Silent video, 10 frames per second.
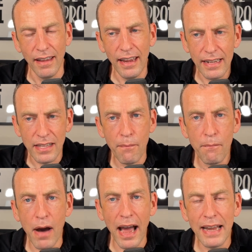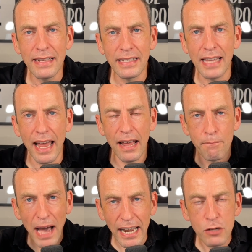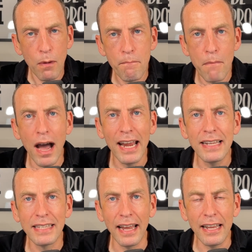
It's a mindset, a management mindset